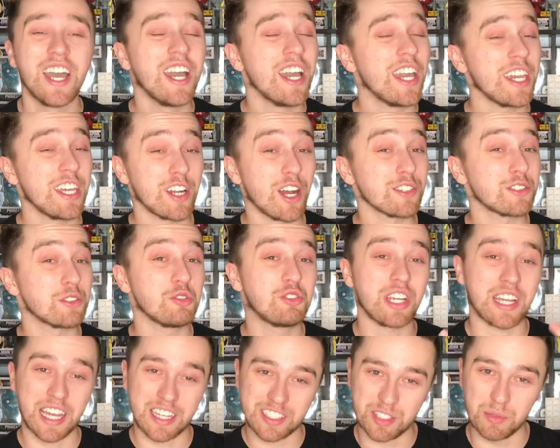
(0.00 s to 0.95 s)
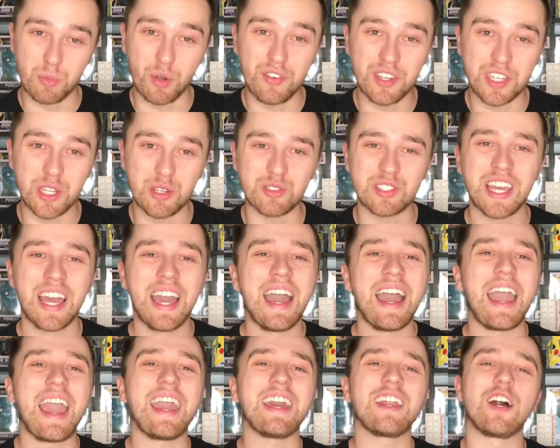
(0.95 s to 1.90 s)
You can also check out some movie news
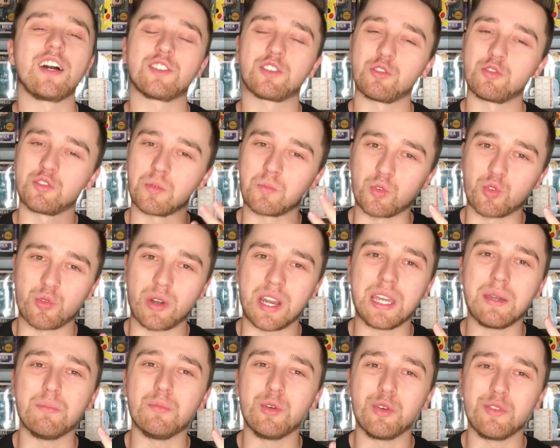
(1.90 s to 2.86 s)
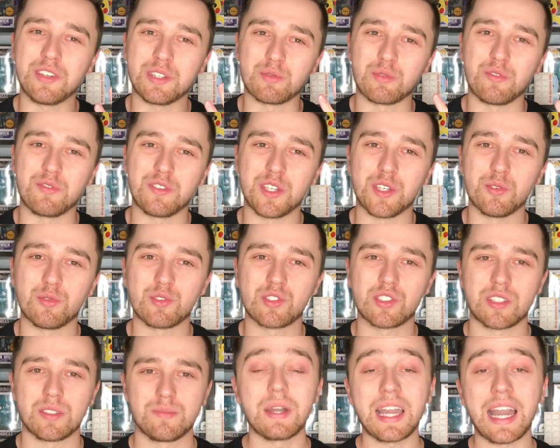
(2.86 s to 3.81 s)
and also some great movie reviews.